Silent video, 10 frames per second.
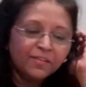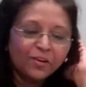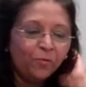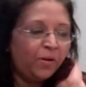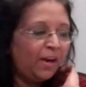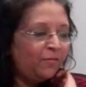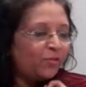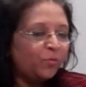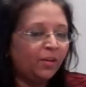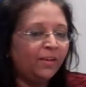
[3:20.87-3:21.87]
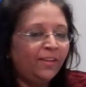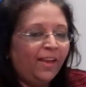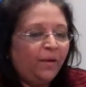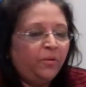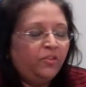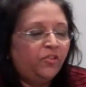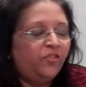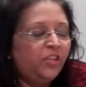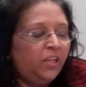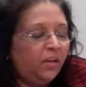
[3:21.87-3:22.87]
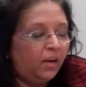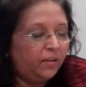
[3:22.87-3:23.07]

ago when I was working in the emergency